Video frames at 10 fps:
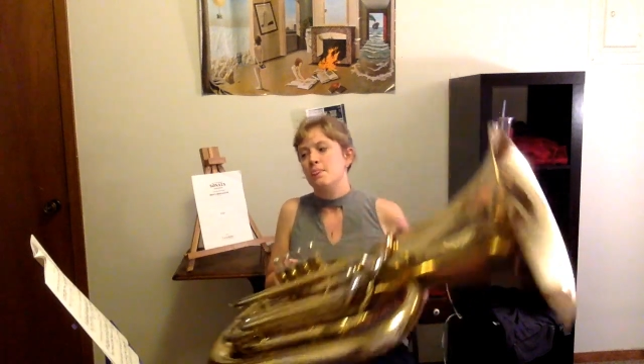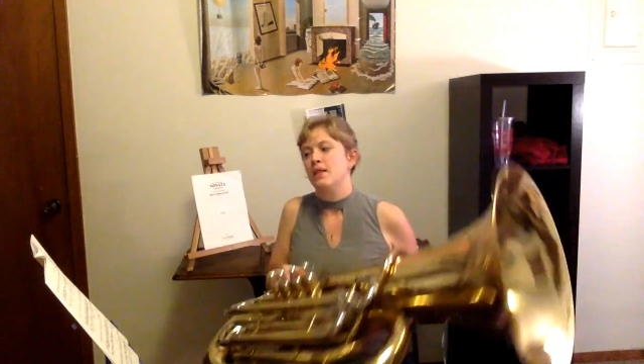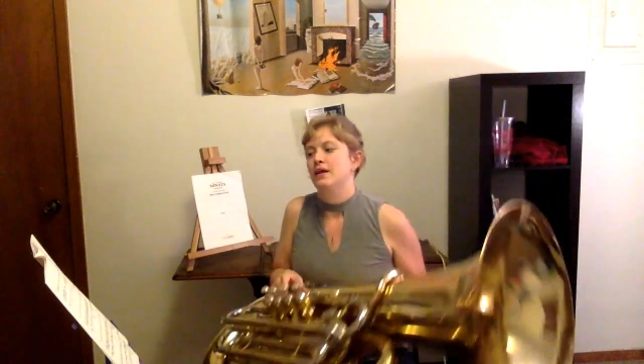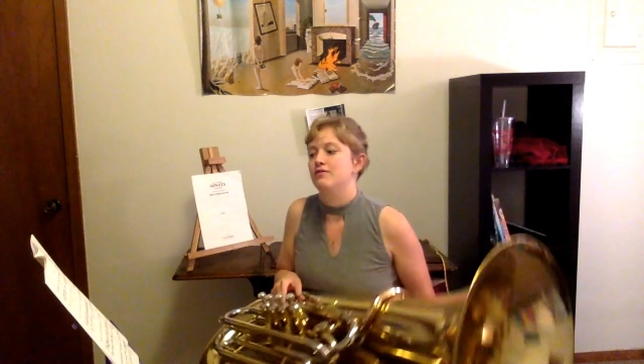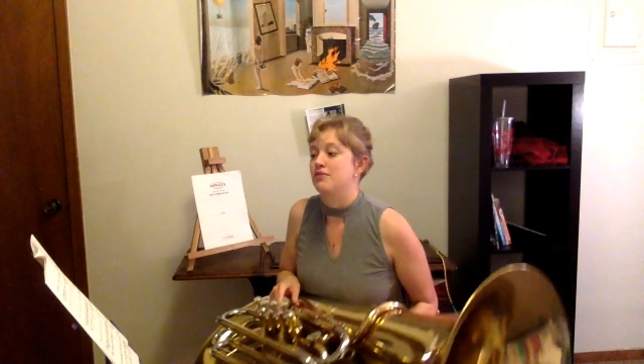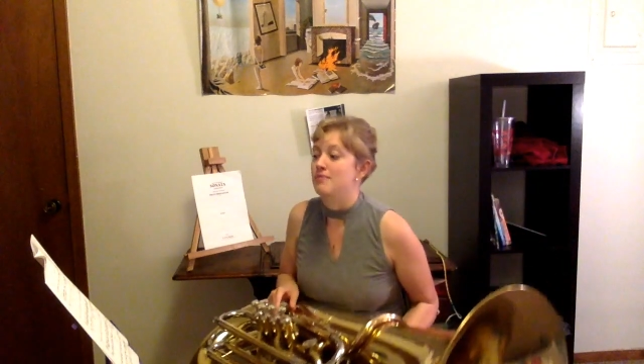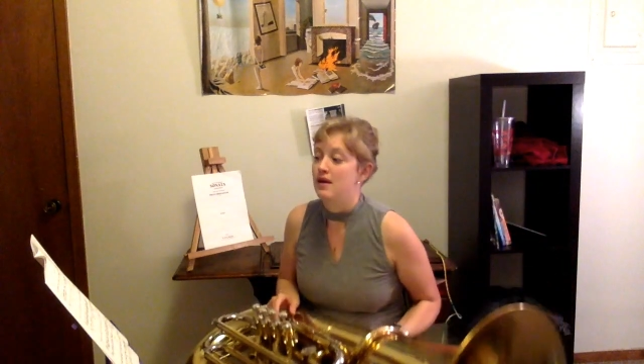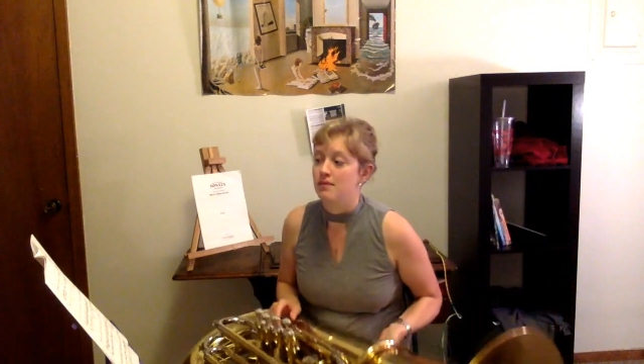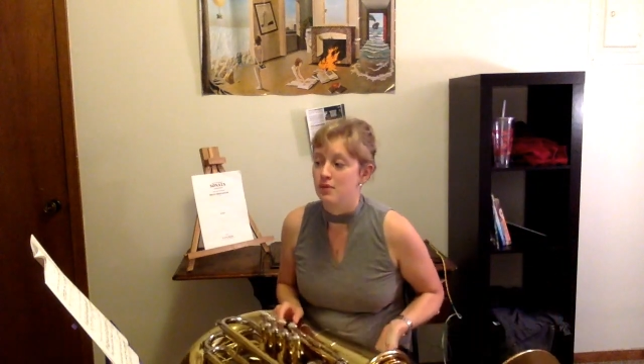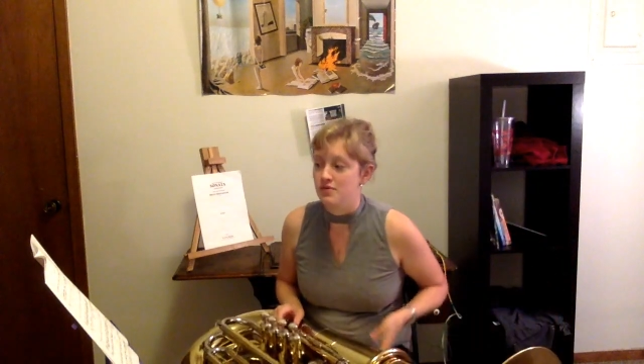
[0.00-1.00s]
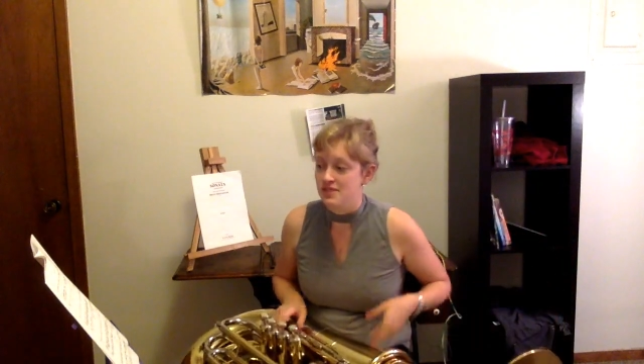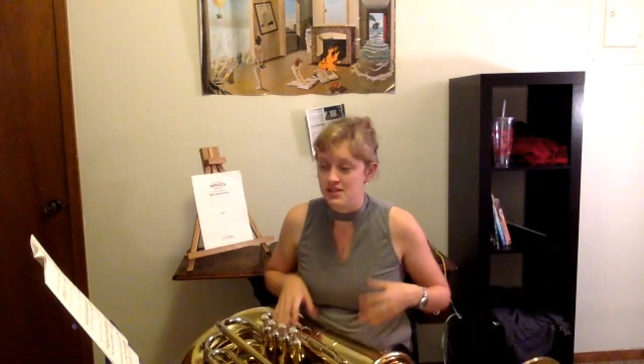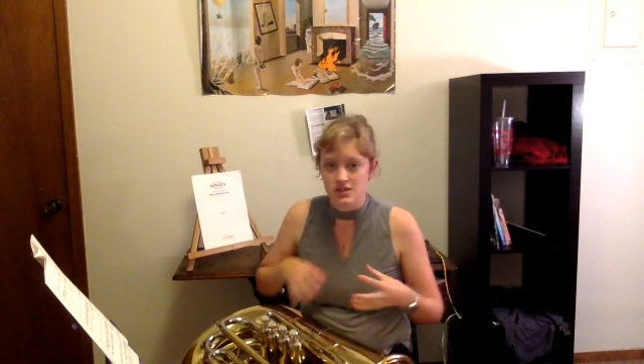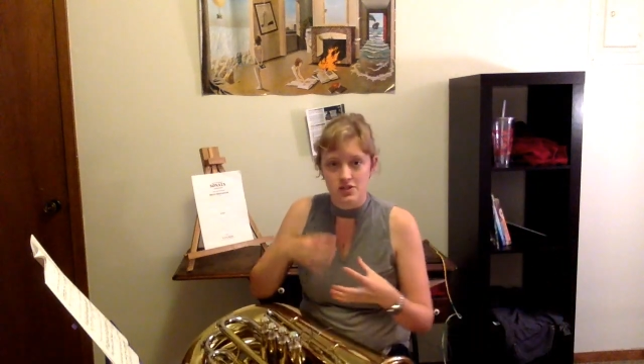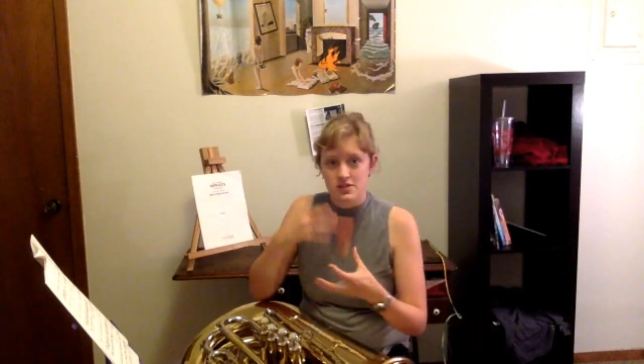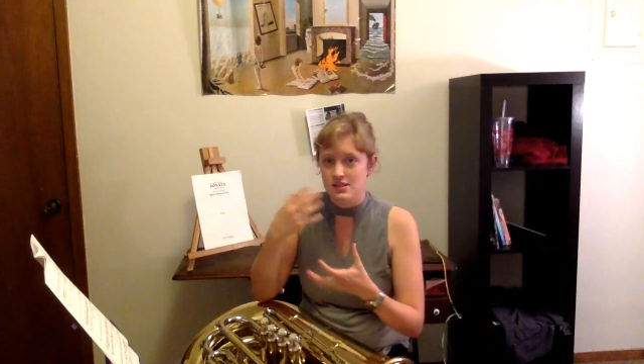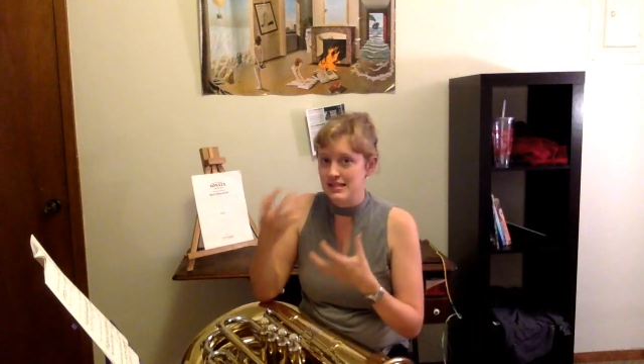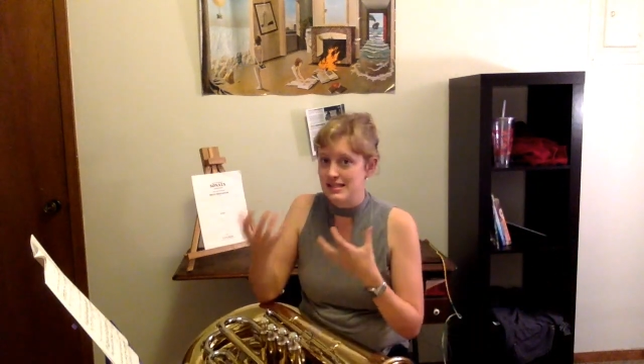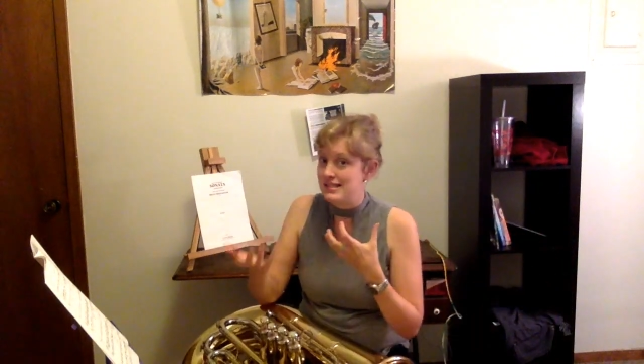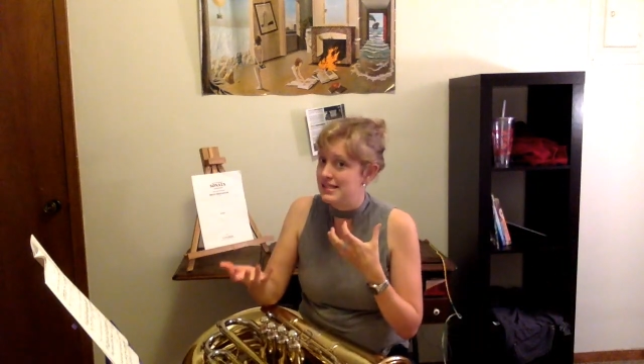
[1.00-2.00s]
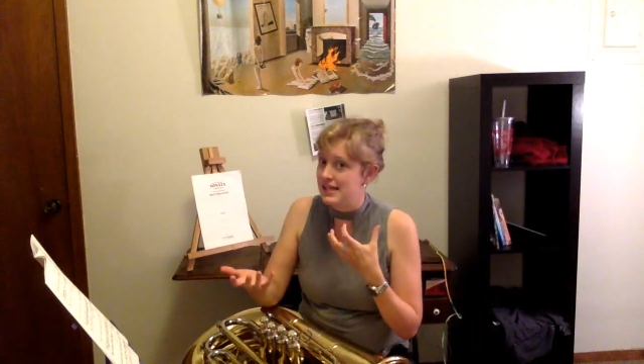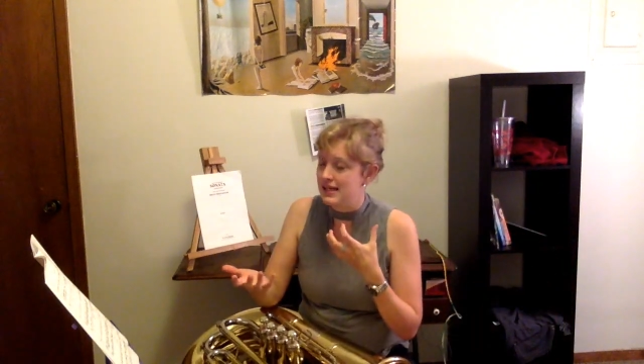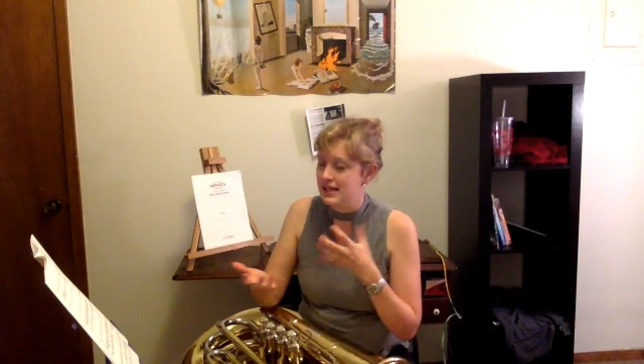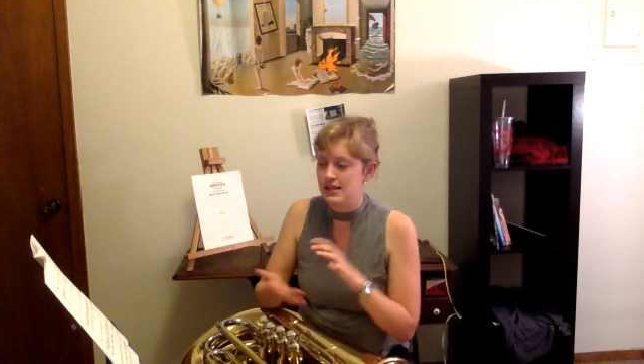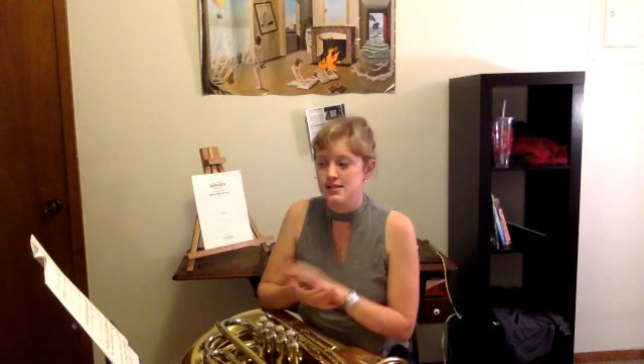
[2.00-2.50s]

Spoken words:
And from there it moves into just C. It